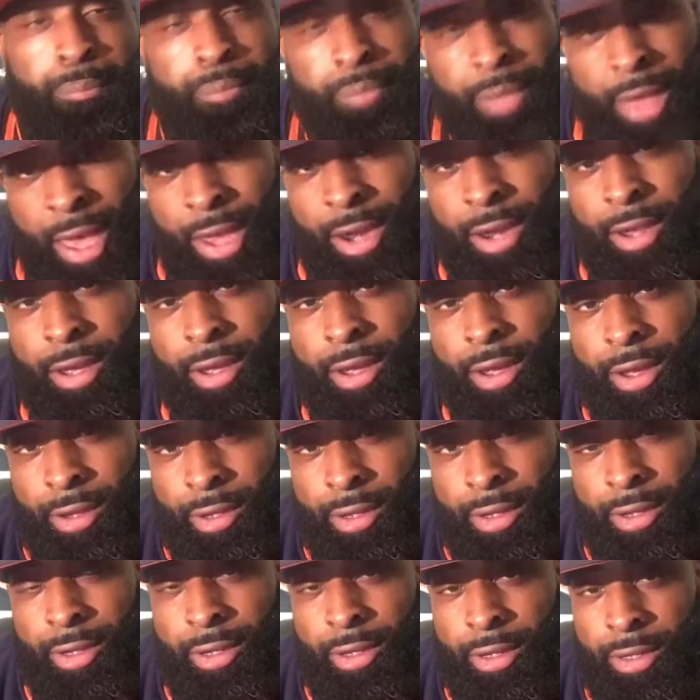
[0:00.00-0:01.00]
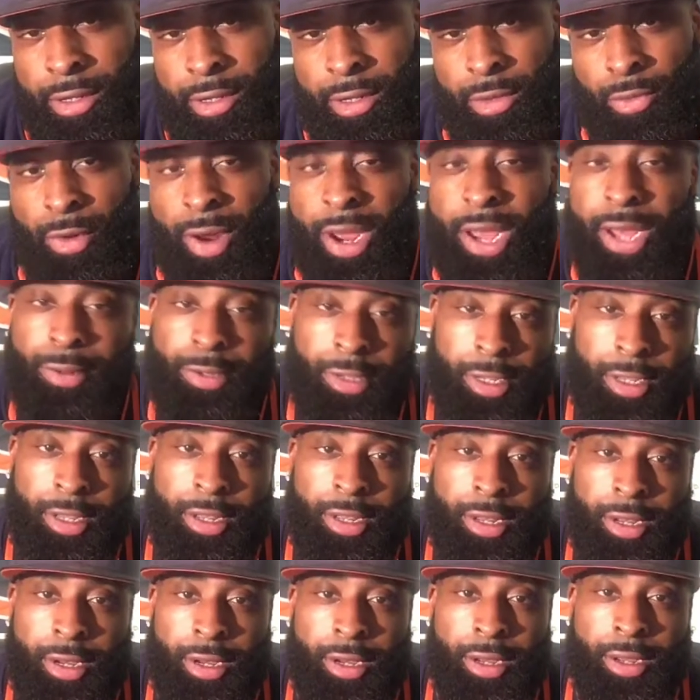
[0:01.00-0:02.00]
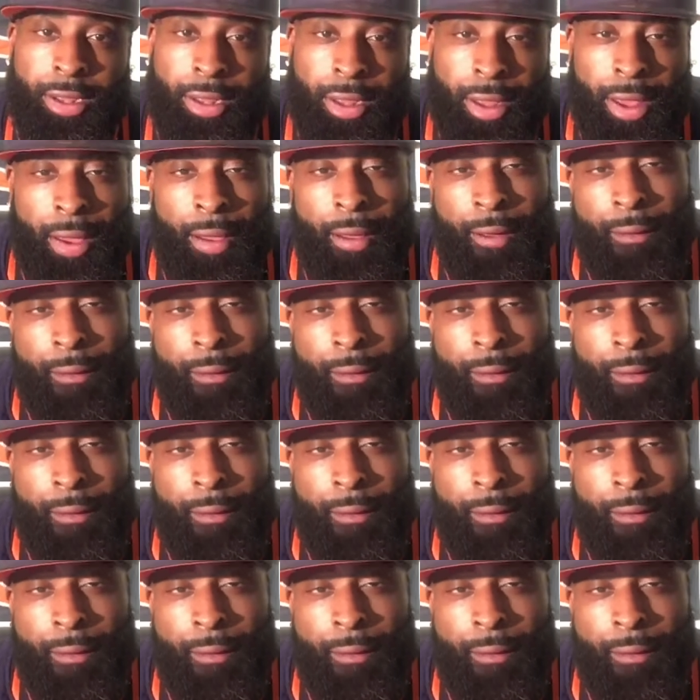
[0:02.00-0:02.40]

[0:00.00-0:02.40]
and the Rams looking good.